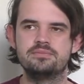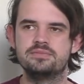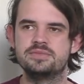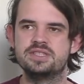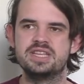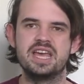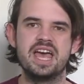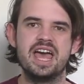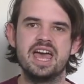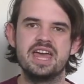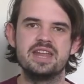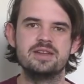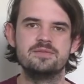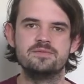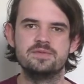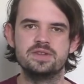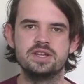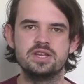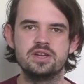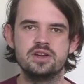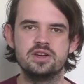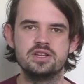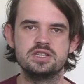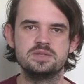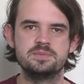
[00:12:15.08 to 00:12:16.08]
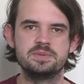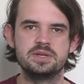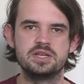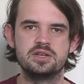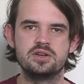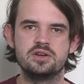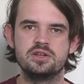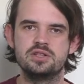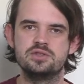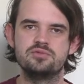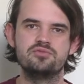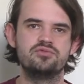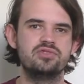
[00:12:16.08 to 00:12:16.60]
to edit videos,
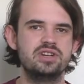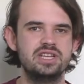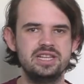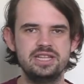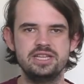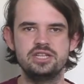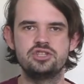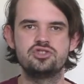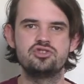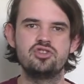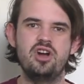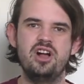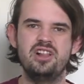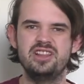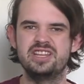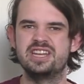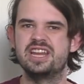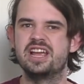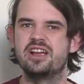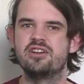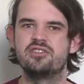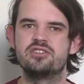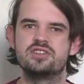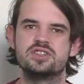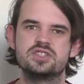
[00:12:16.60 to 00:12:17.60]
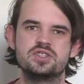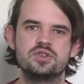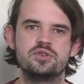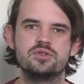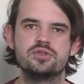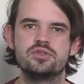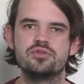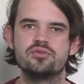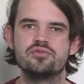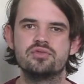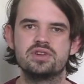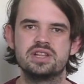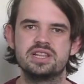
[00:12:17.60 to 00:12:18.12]
because really trial and error is all
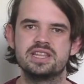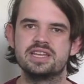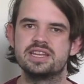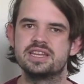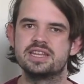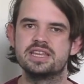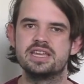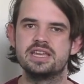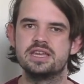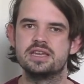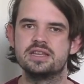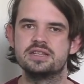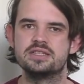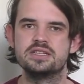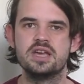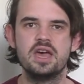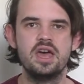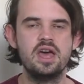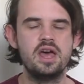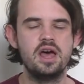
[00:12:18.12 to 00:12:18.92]
you really need.